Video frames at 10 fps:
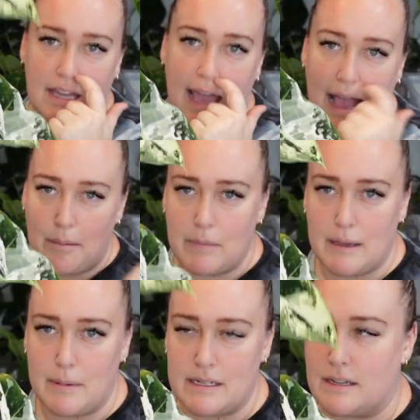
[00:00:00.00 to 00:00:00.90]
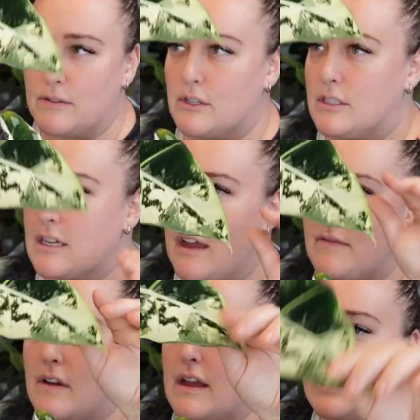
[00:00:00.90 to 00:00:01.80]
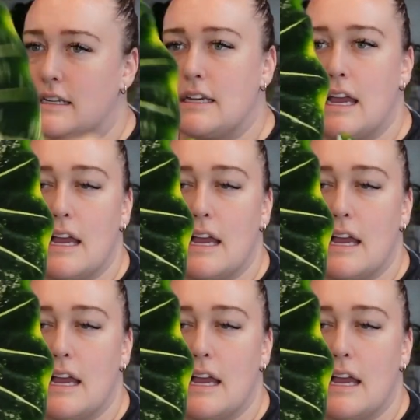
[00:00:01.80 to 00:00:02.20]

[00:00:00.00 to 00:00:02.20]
can be a bit difficult, I find.